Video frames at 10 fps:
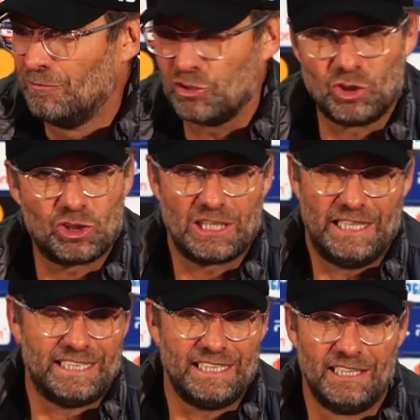was not
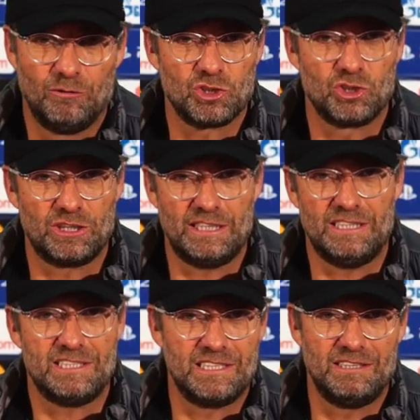clicking. It was not
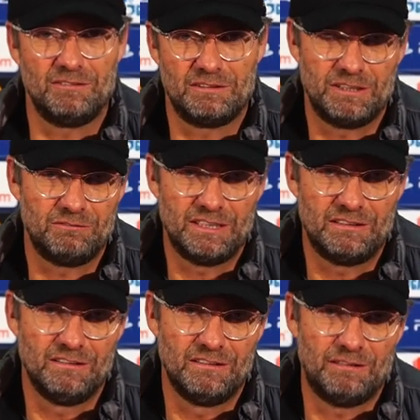easy. We, we, we
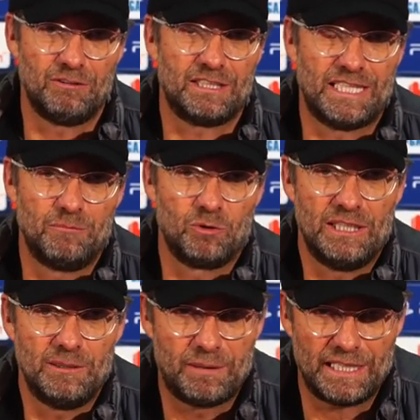never came
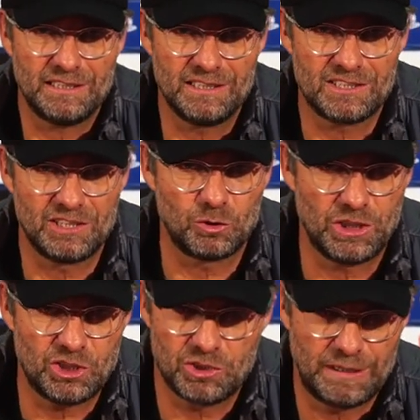really back in these
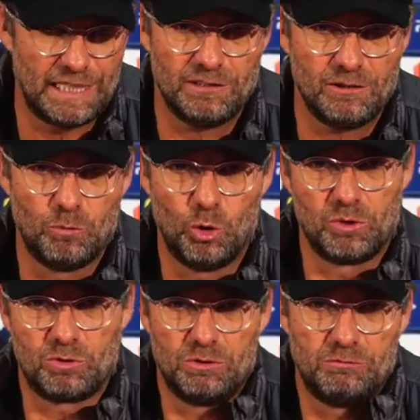situations. We had the
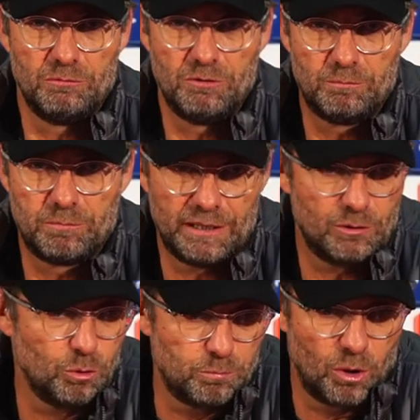moments. We, we, we
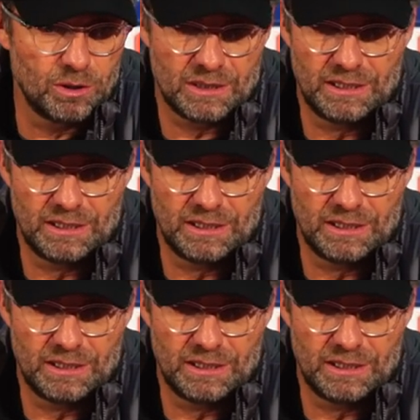played good balls